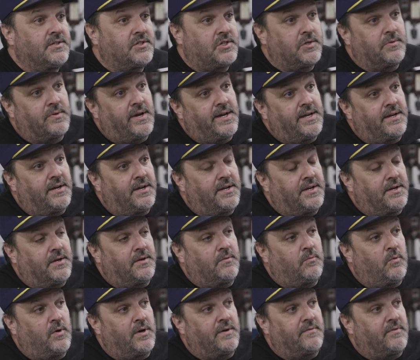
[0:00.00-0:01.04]
She ran on
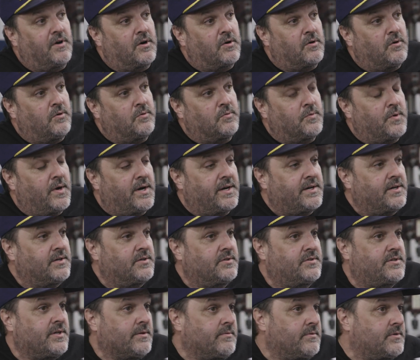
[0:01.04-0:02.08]
one of our old
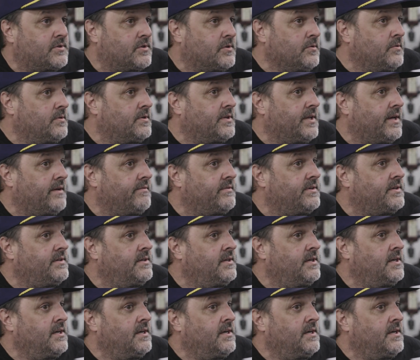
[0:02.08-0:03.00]
records that was 211